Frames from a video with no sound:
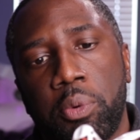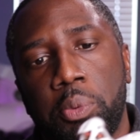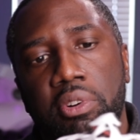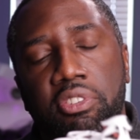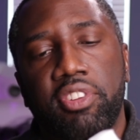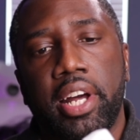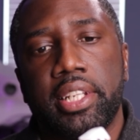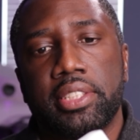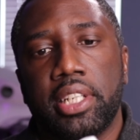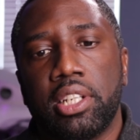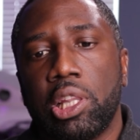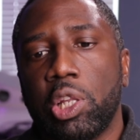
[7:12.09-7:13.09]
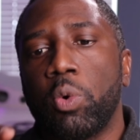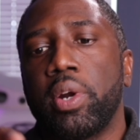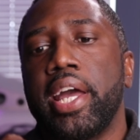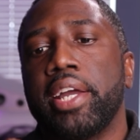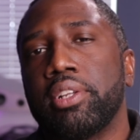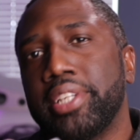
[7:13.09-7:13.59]
We will fly this at a lower
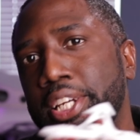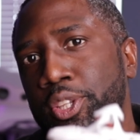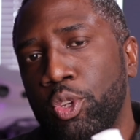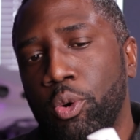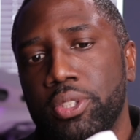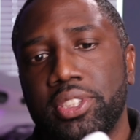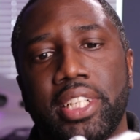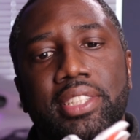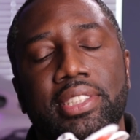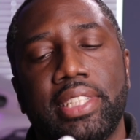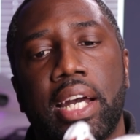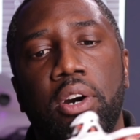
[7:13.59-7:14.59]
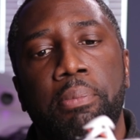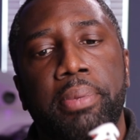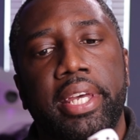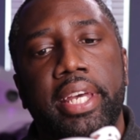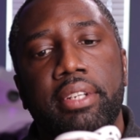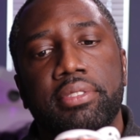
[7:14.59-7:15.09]
angle indoors and see how it
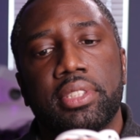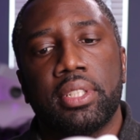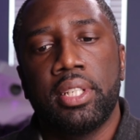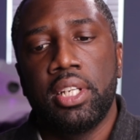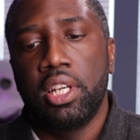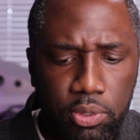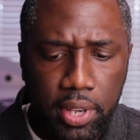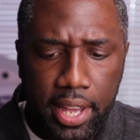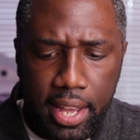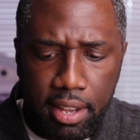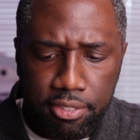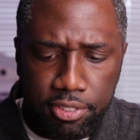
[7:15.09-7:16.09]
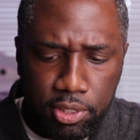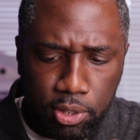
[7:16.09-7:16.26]
behaves. You have